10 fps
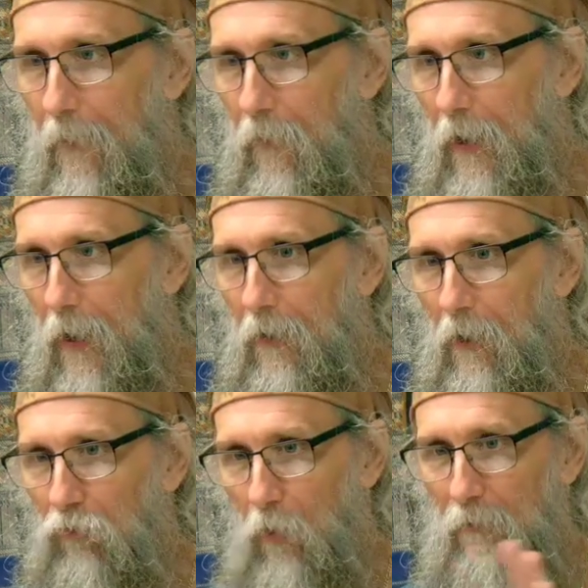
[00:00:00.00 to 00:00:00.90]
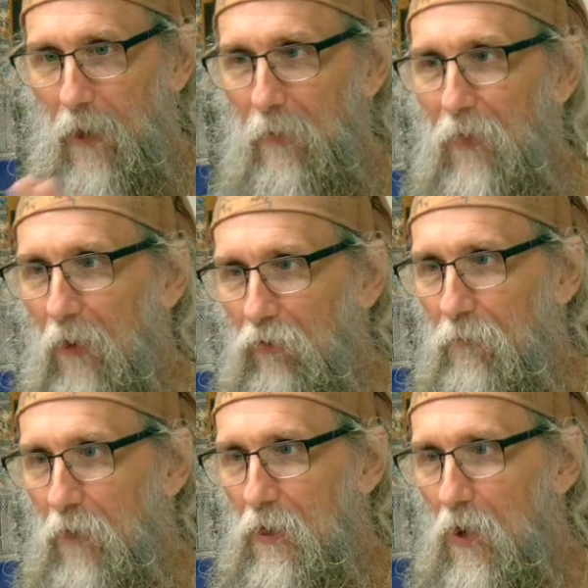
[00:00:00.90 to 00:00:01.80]
Okay, so I've got
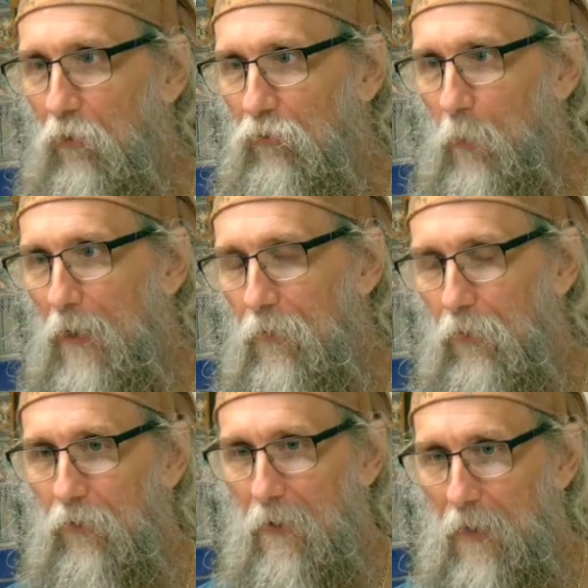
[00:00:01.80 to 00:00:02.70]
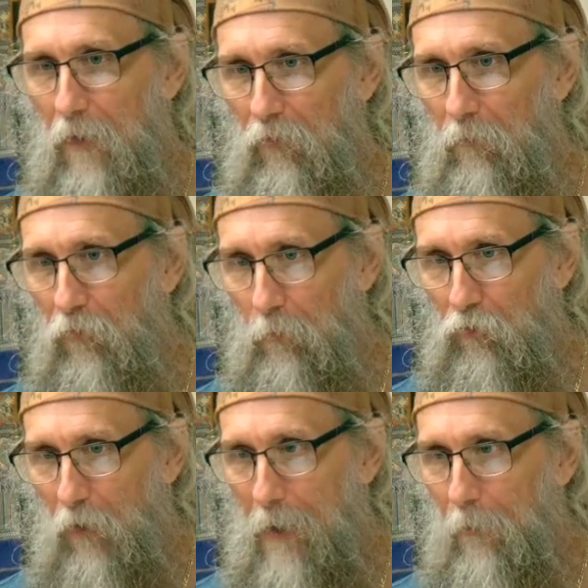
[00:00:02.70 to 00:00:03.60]
1,000 videos and we got 13,000
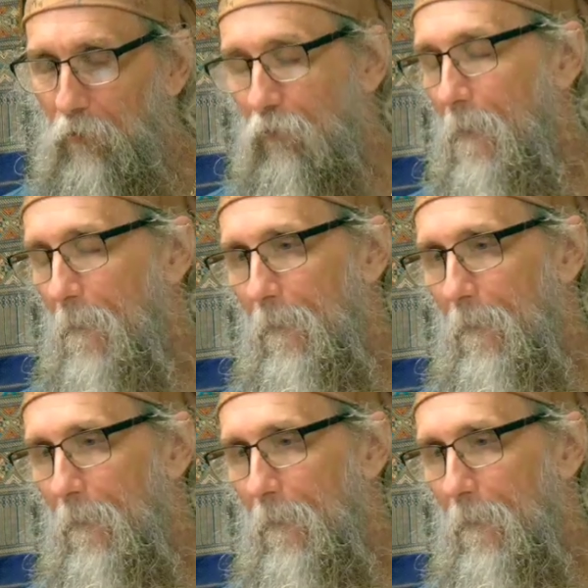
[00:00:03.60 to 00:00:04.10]
subscribers.